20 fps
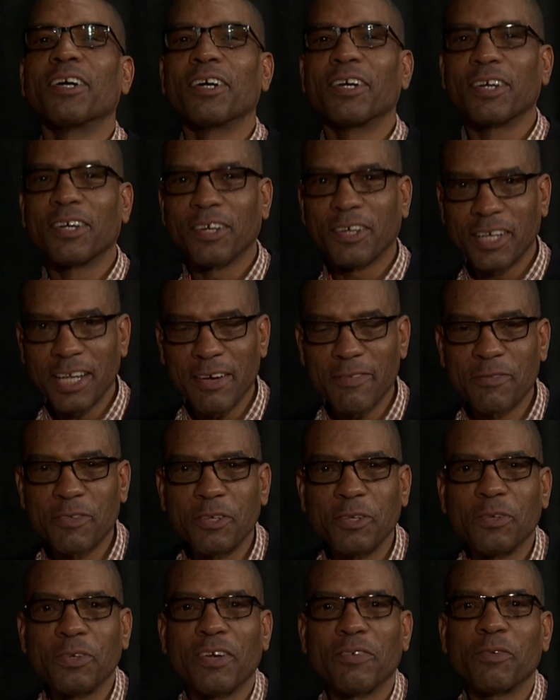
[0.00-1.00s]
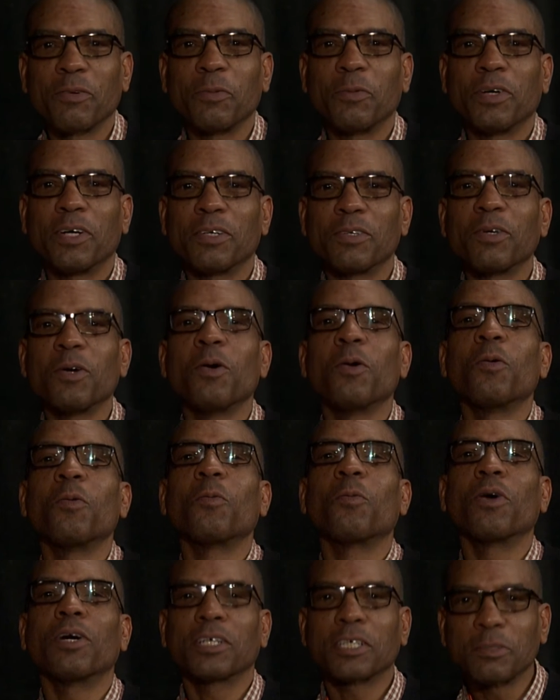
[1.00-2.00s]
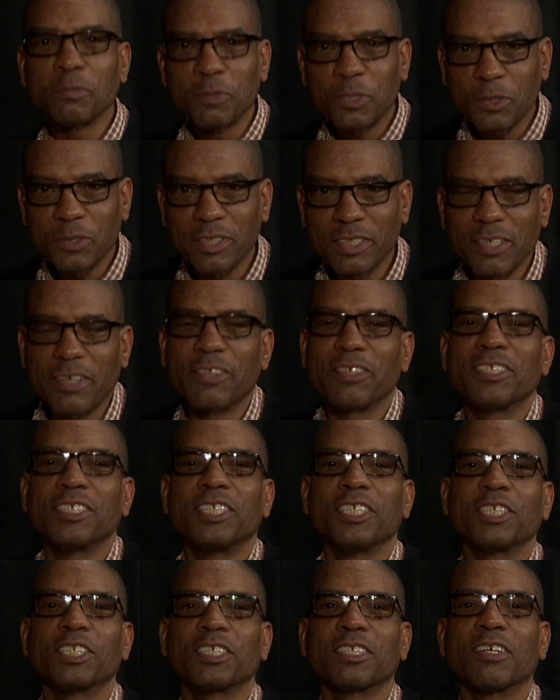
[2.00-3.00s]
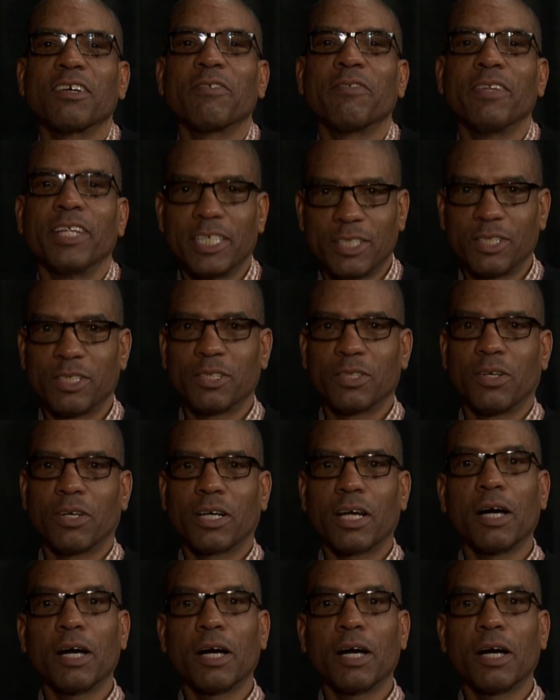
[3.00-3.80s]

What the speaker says: Good afternoon, everyone. Welcome to another edition of Let's Talk.